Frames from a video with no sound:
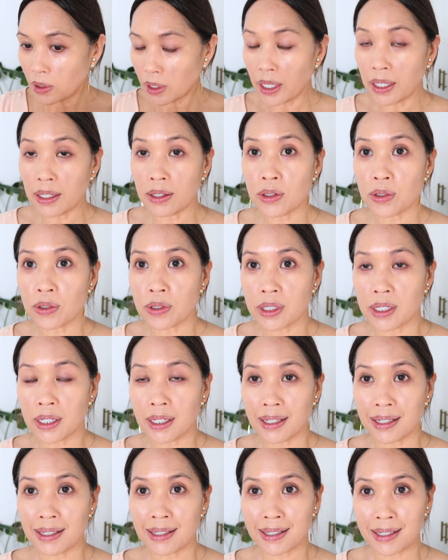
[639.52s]
Okay,
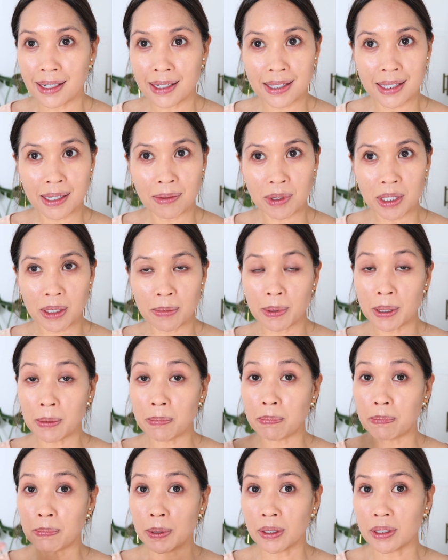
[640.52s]
interesting. It does seem to
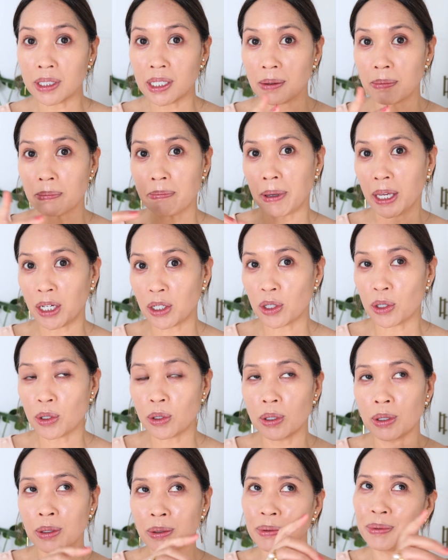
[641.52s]
be building up
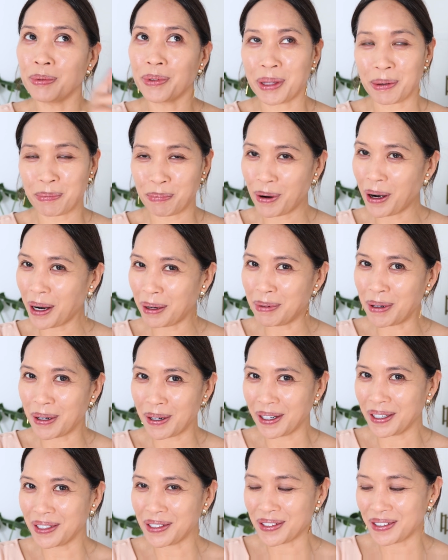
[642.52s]
better with a
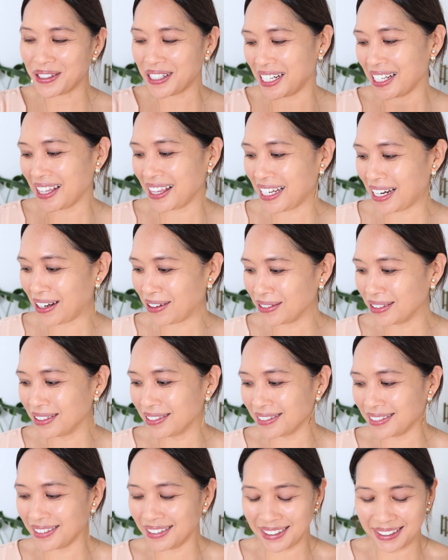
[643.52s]
primer underneath now.
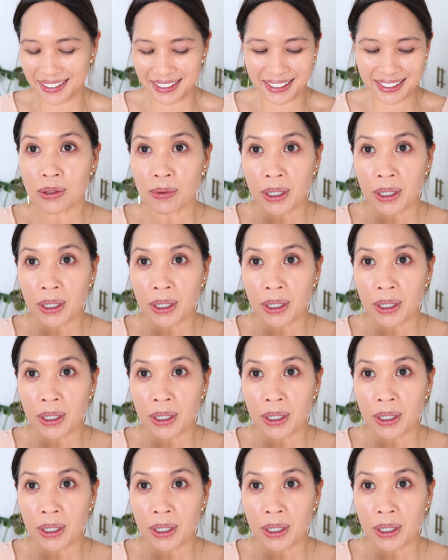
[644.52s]
Because